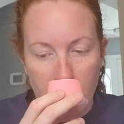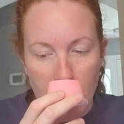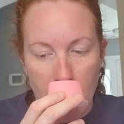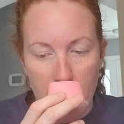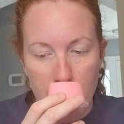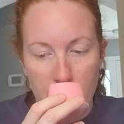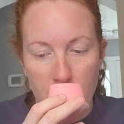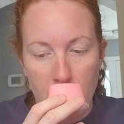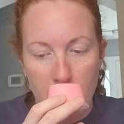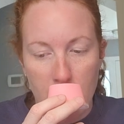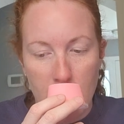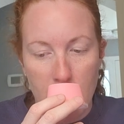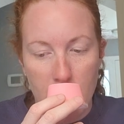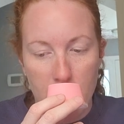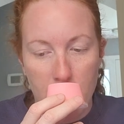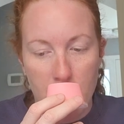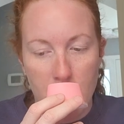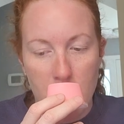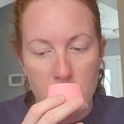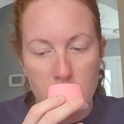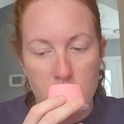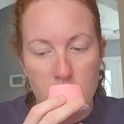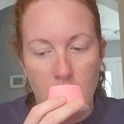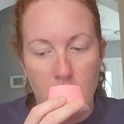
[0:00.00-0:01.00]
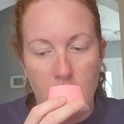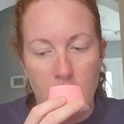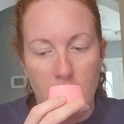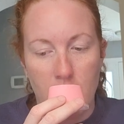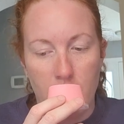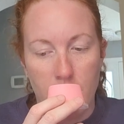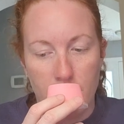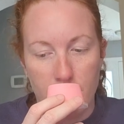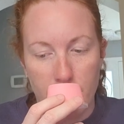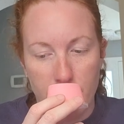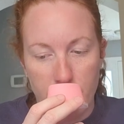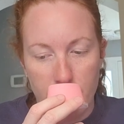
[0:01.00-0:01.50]
I'm not getting much
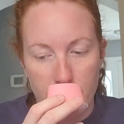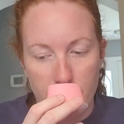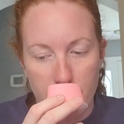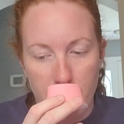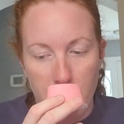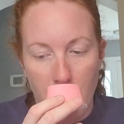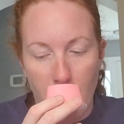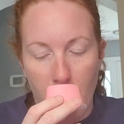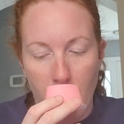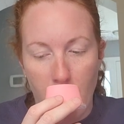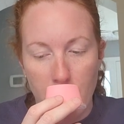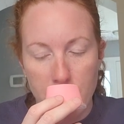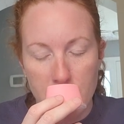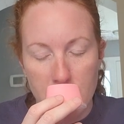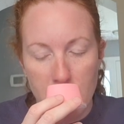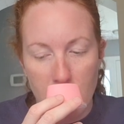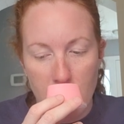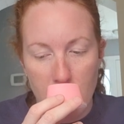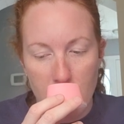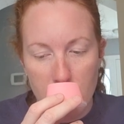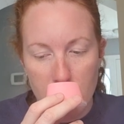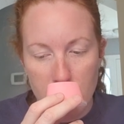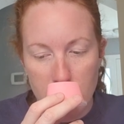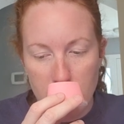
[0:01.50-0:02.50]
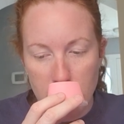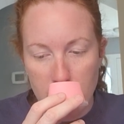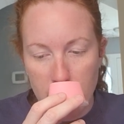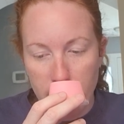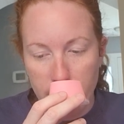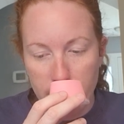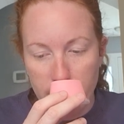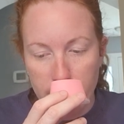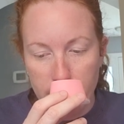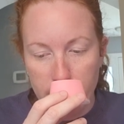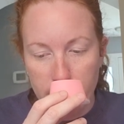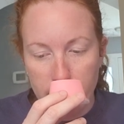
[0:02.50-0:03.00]
like Pop-Tarts.
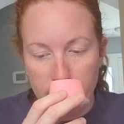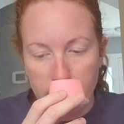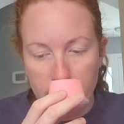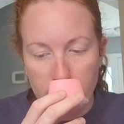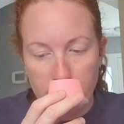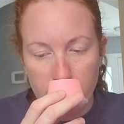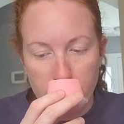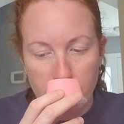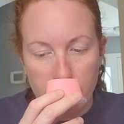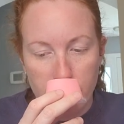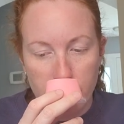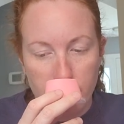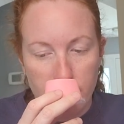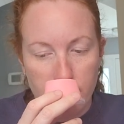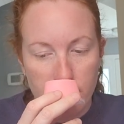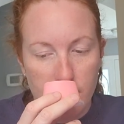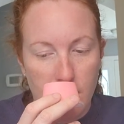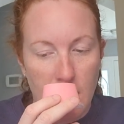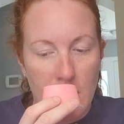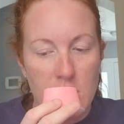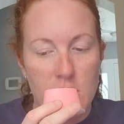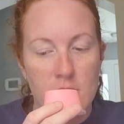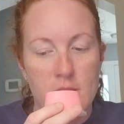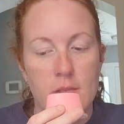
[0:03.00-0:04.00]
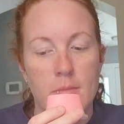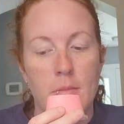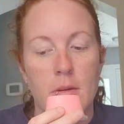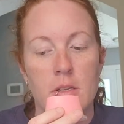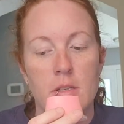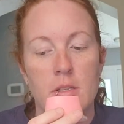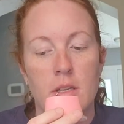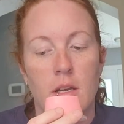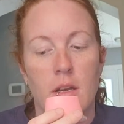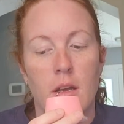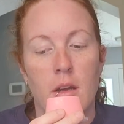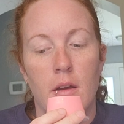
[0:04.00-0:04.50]
It just
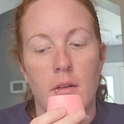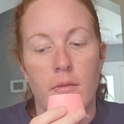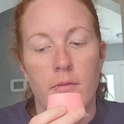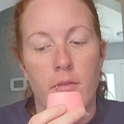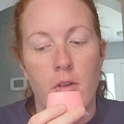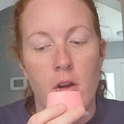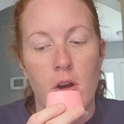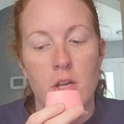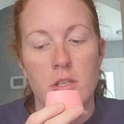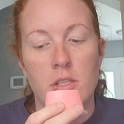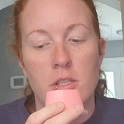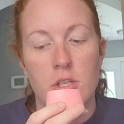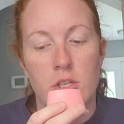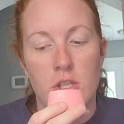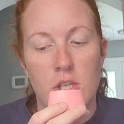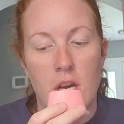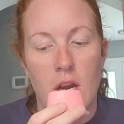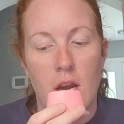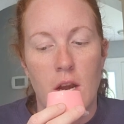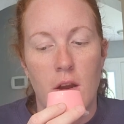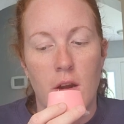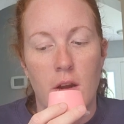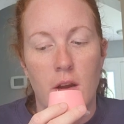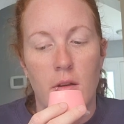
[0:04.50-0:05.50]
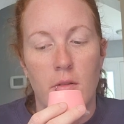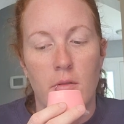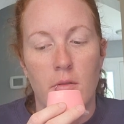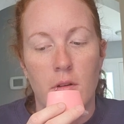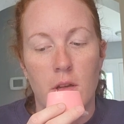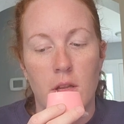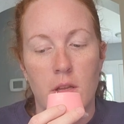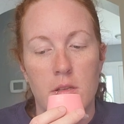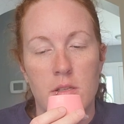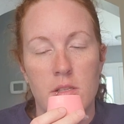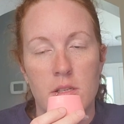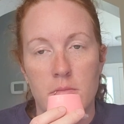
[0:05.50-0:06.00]
smells like a frosted cherry
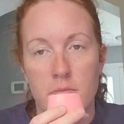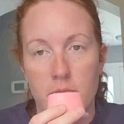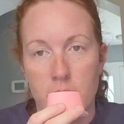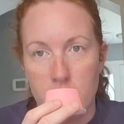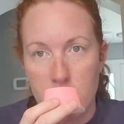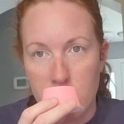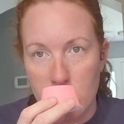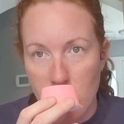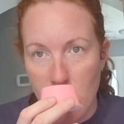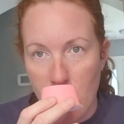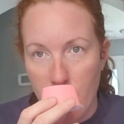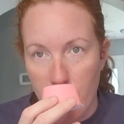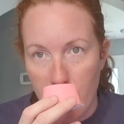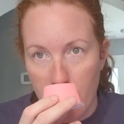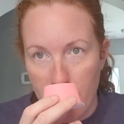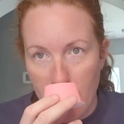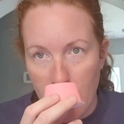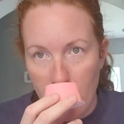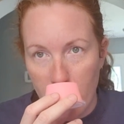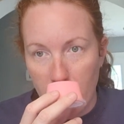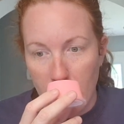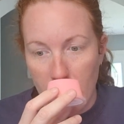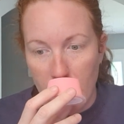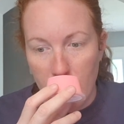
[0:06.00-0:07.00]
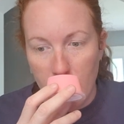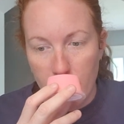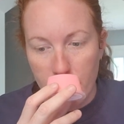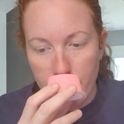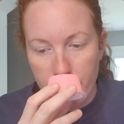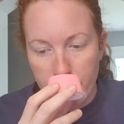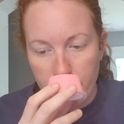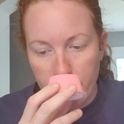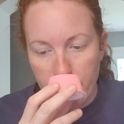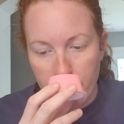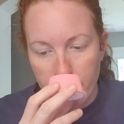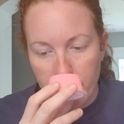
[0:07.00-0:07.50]
with some strawberry pound cake.
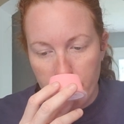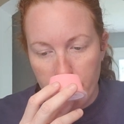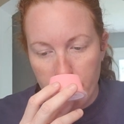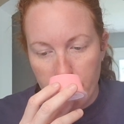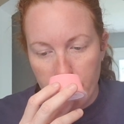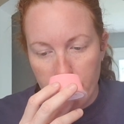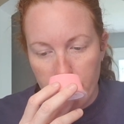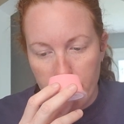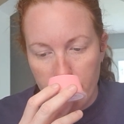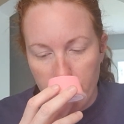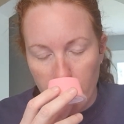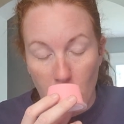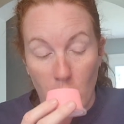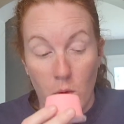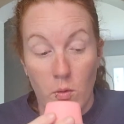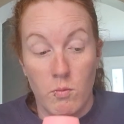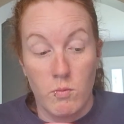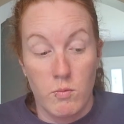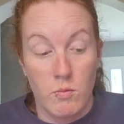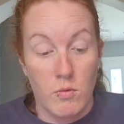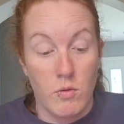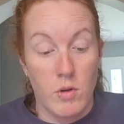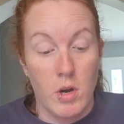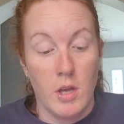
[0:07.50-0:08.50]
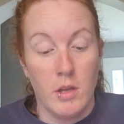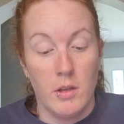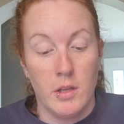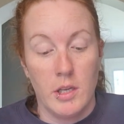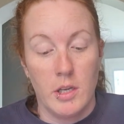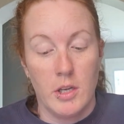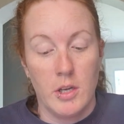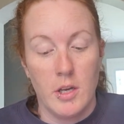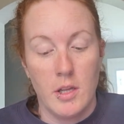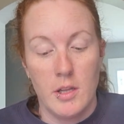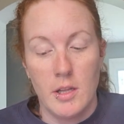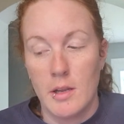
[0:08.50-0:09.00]
Really
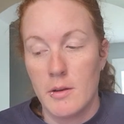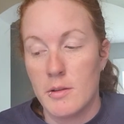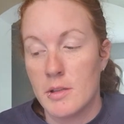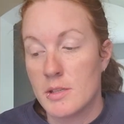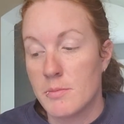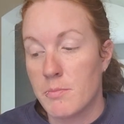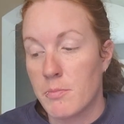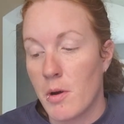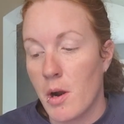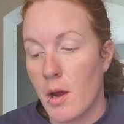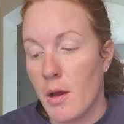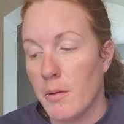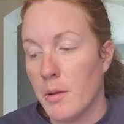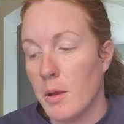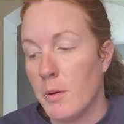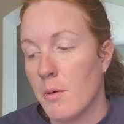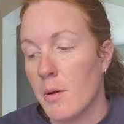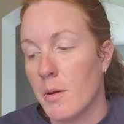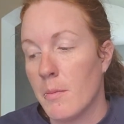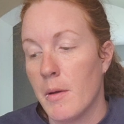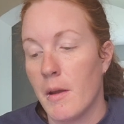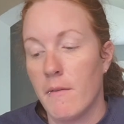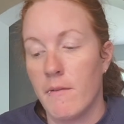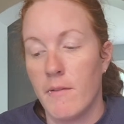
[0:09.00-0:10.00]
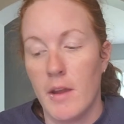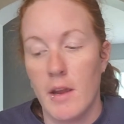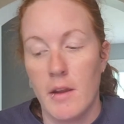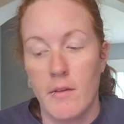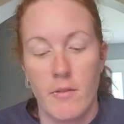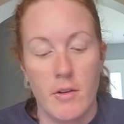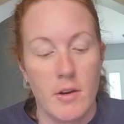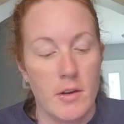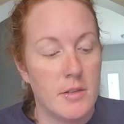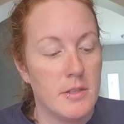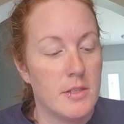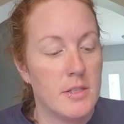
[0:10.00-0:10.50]
good. That's probably one of my
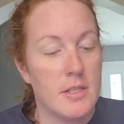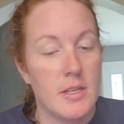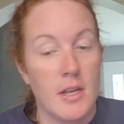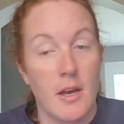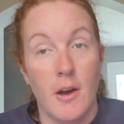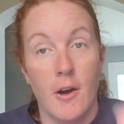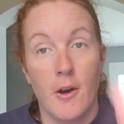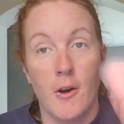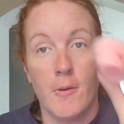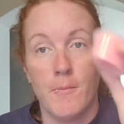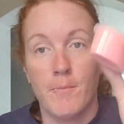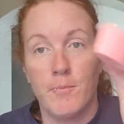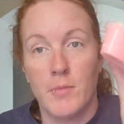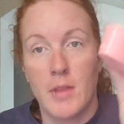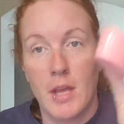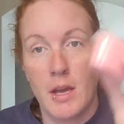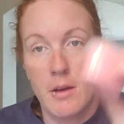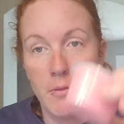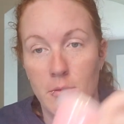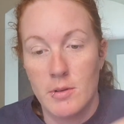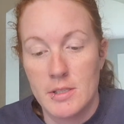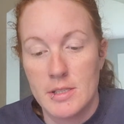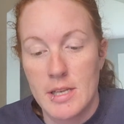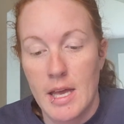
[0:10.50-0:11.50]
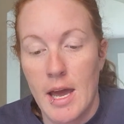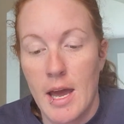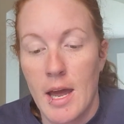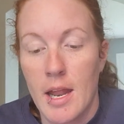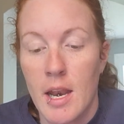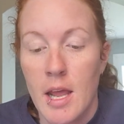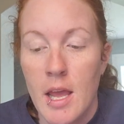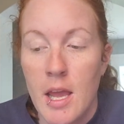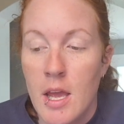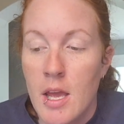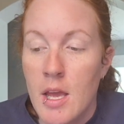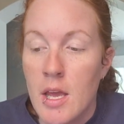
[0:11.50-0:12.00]
favorites. So that was
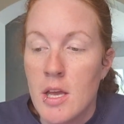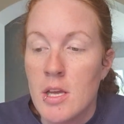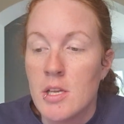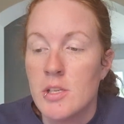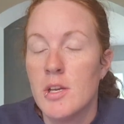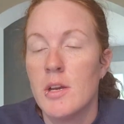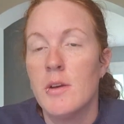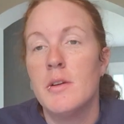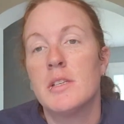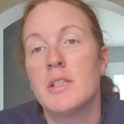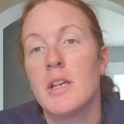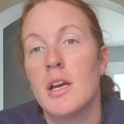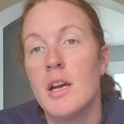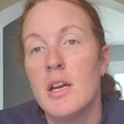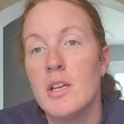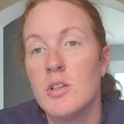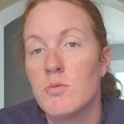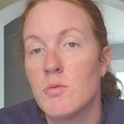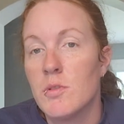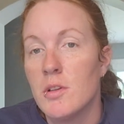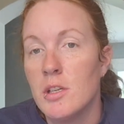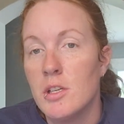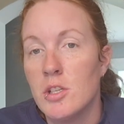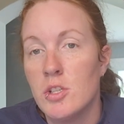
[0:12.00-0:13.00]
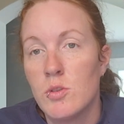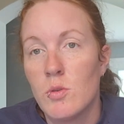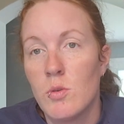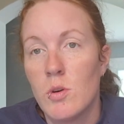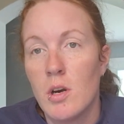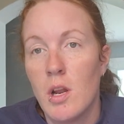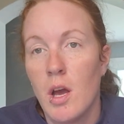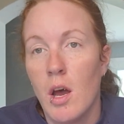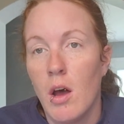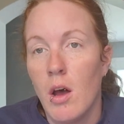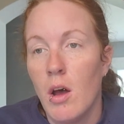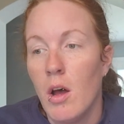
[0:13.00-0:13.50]
that. So anyways, guys, really
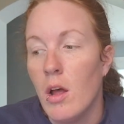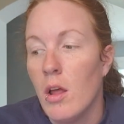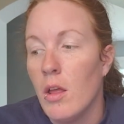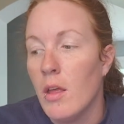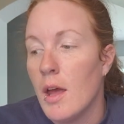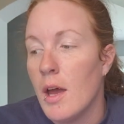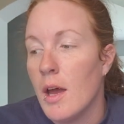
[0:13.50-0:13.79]
short haul.